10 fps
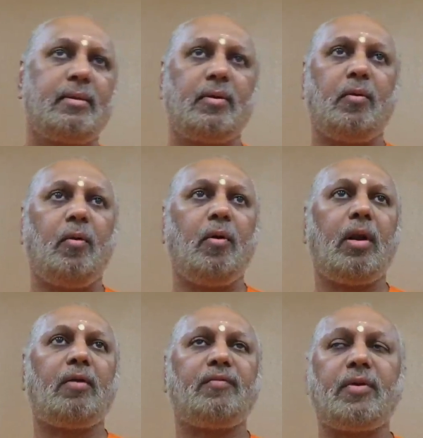the whole
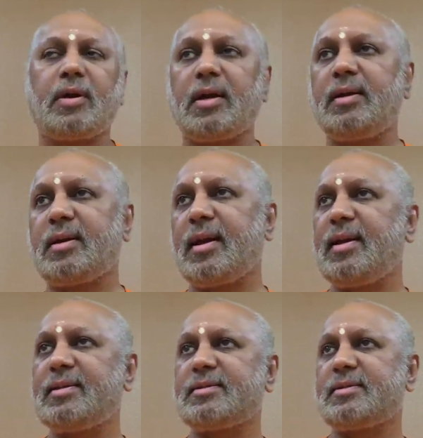of your
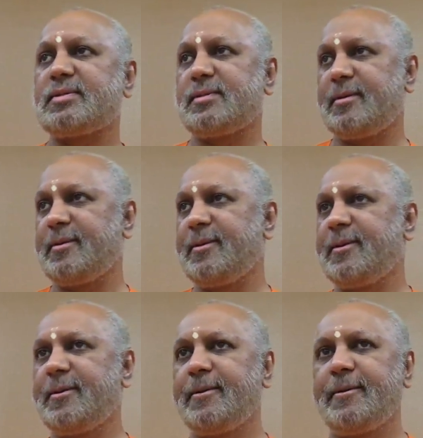country is,
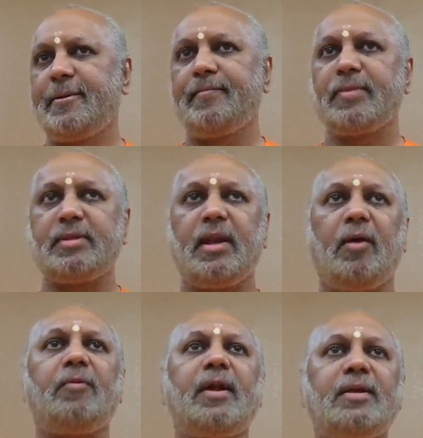
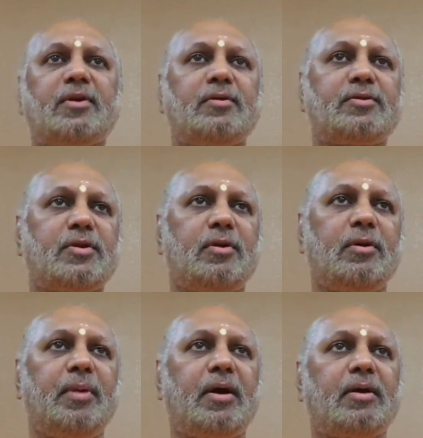nowadays
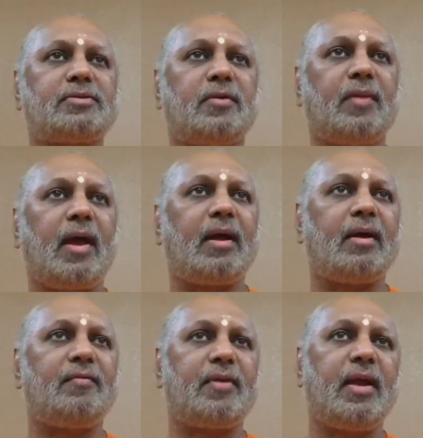also, because of
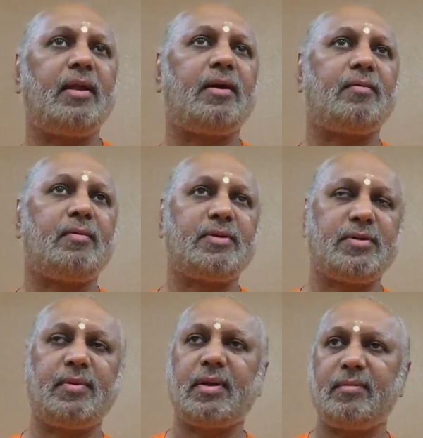lack of rain or
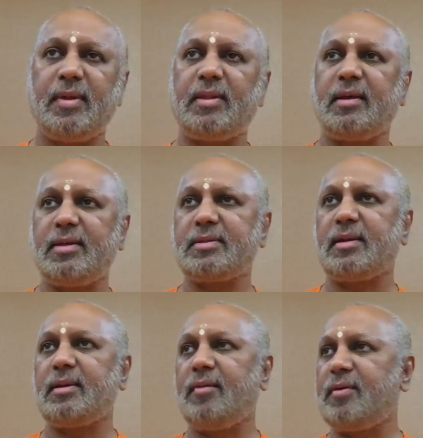whichever be the
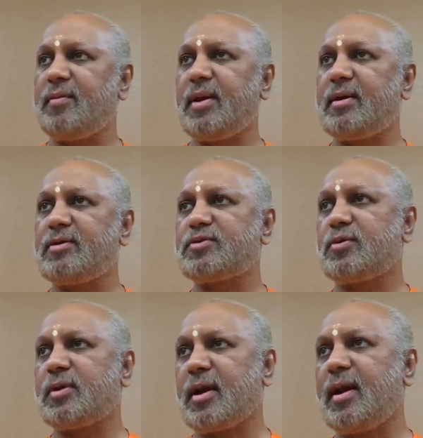reason, everywhere it is
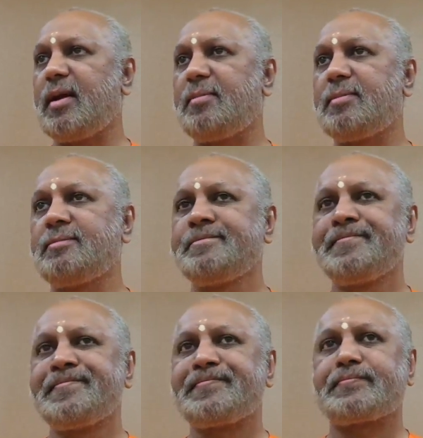so dried up,
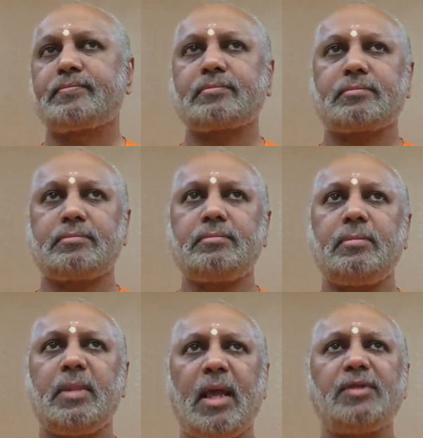
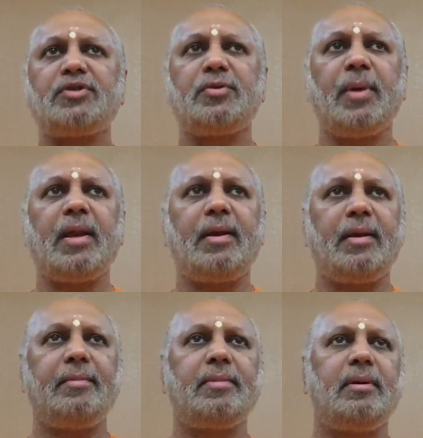thanks to humanity.